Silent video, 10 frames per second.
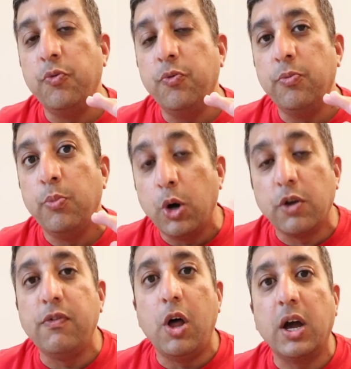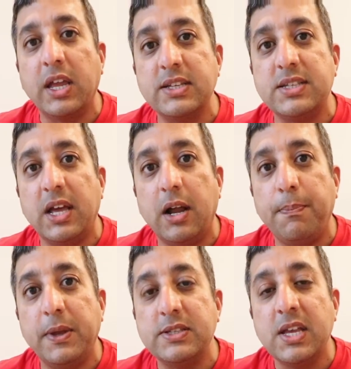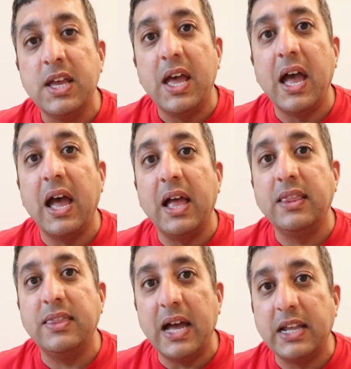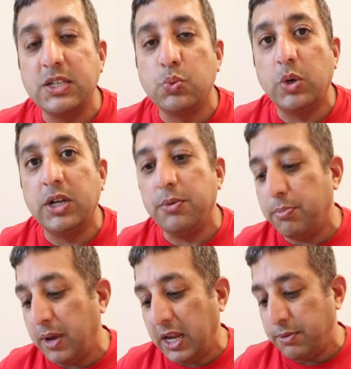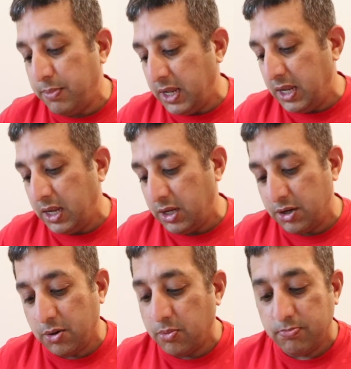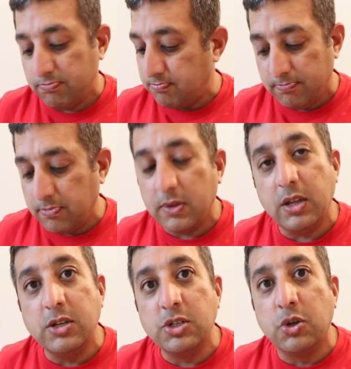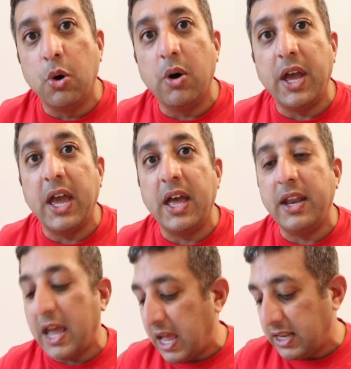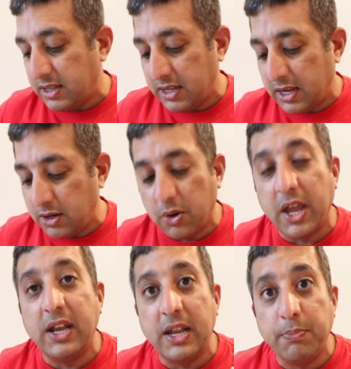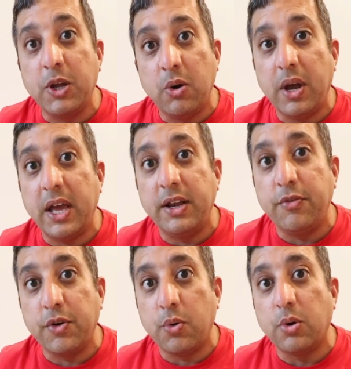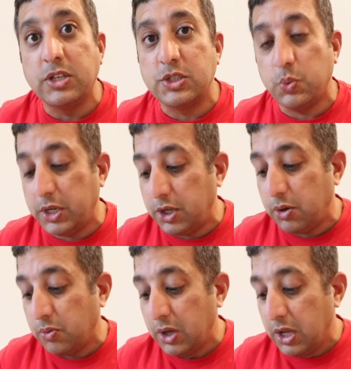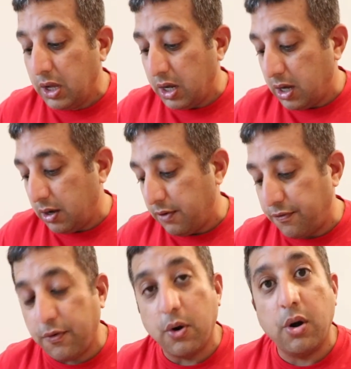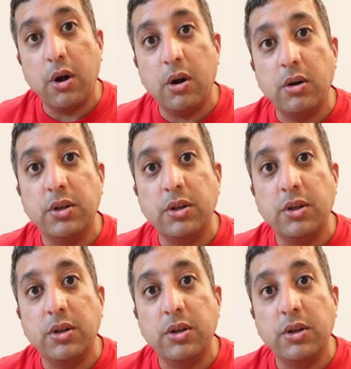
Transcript: motovlogging setup is, and that is what made me go ahead and said, okay, let me go ahead and record this video for,